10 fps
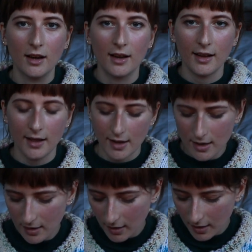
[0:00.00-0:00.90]

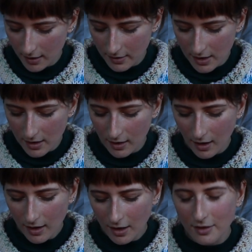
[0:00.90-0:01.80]
I think
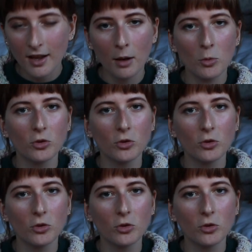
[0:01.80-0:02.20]
I'm